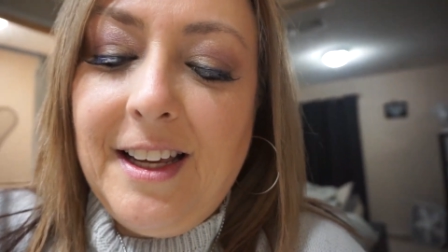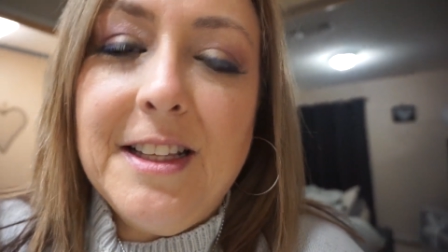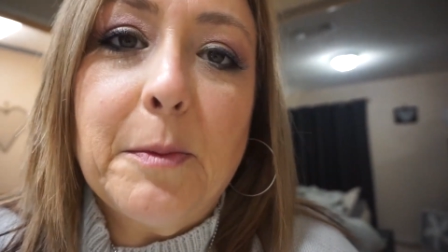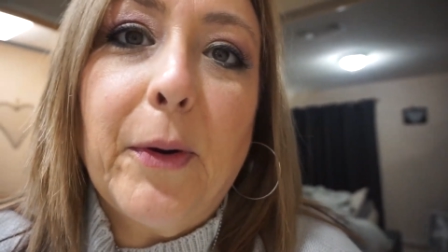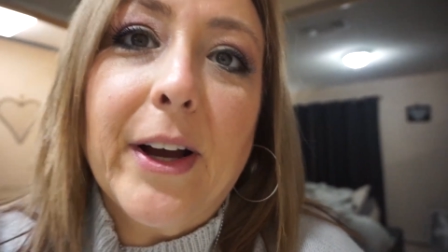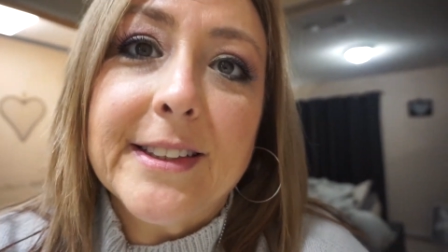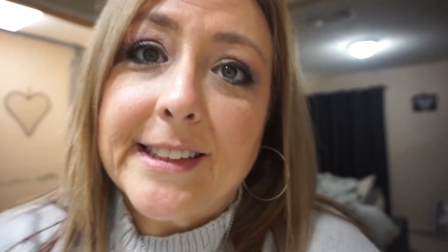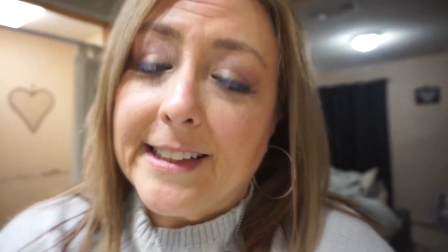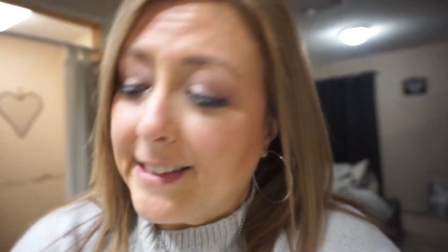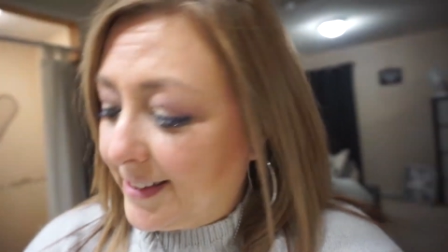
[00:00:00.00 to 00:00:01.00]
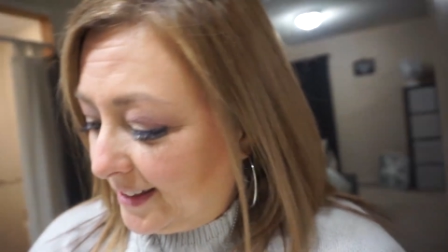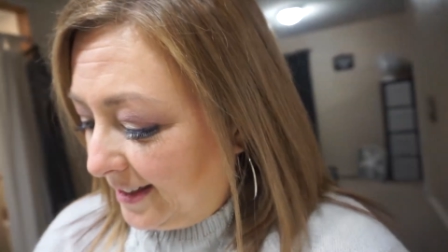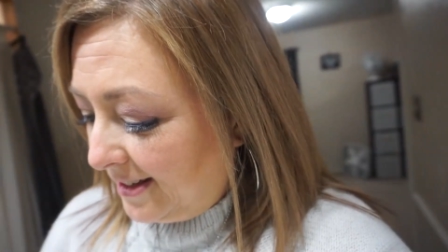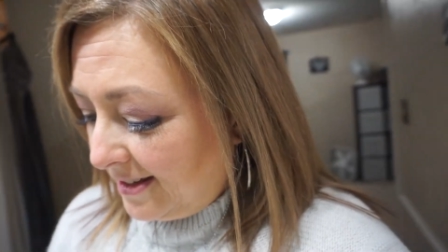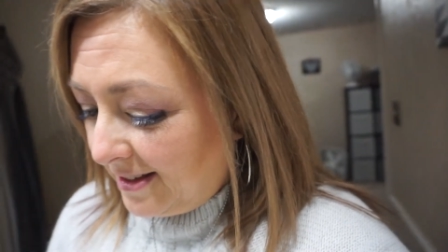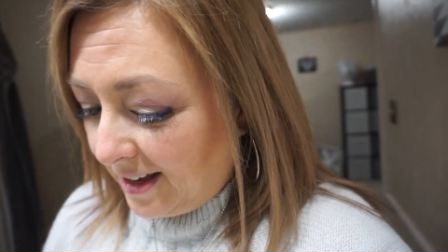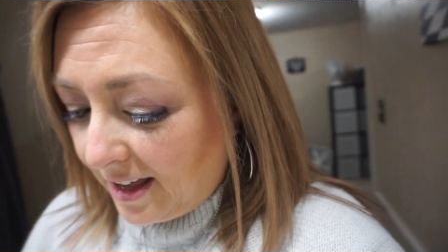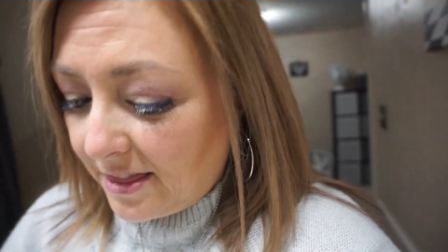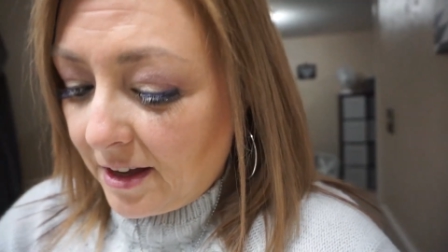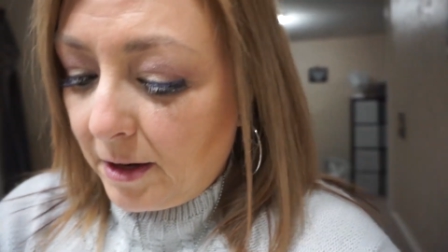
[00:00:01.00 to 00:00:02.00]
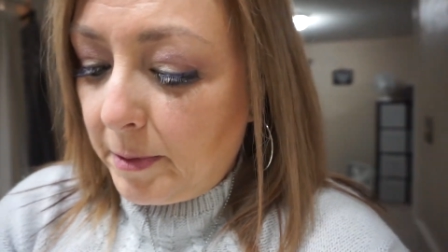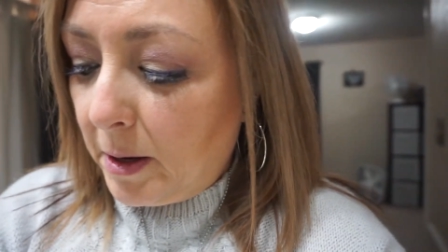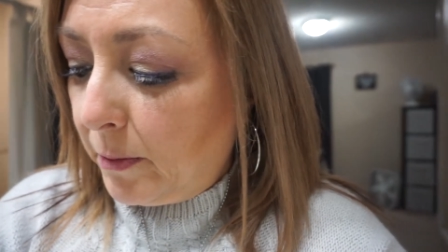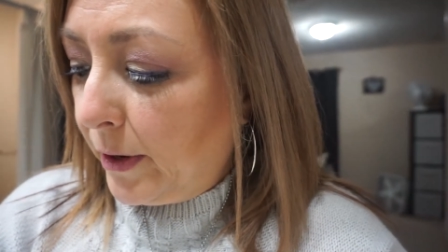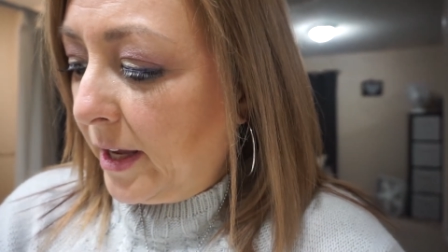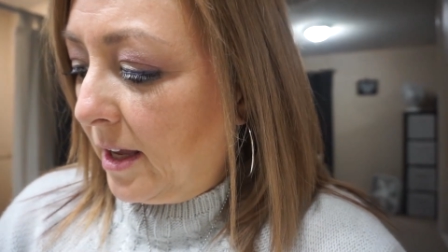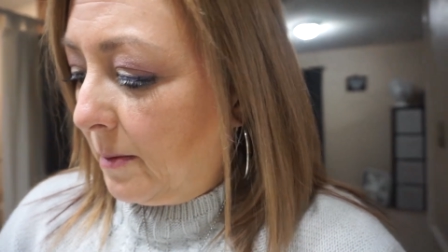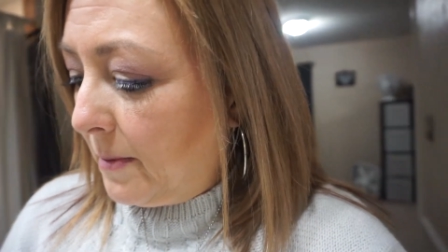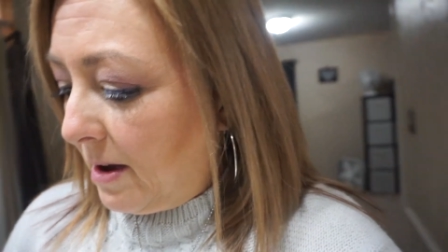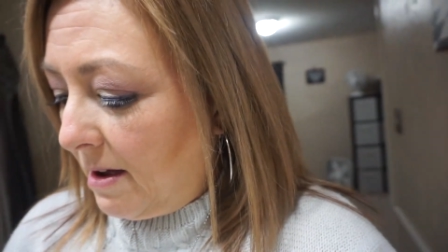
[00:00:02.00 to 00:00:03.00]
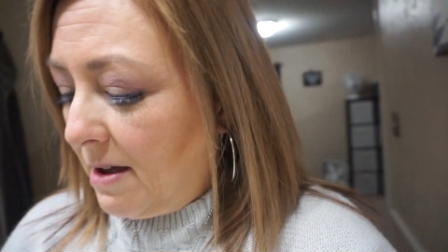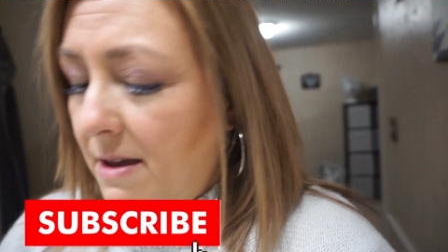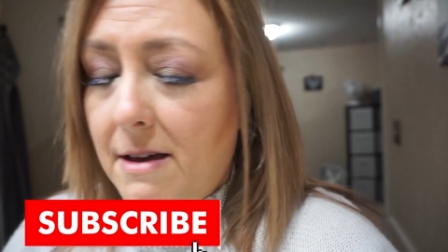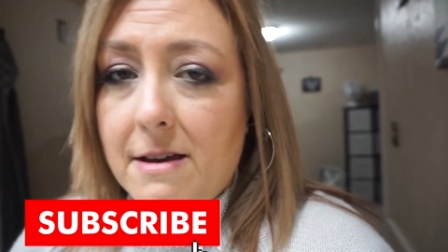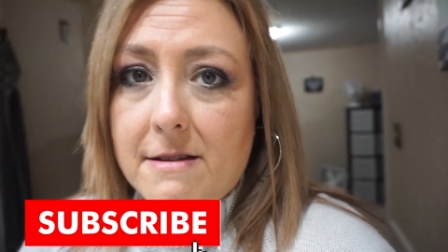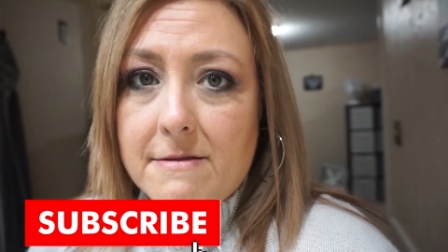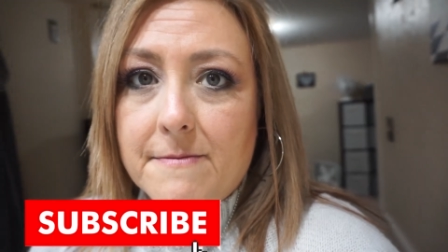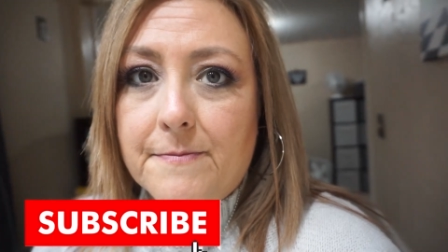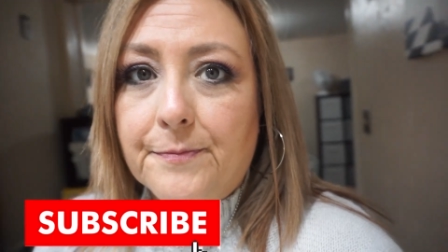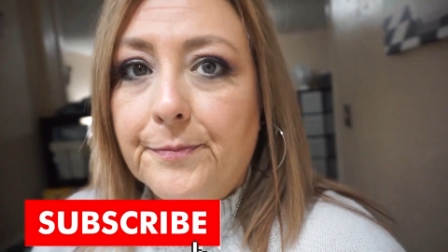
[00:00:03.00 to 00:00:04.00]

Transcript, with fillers: it's a process. I thought about bringing my, um,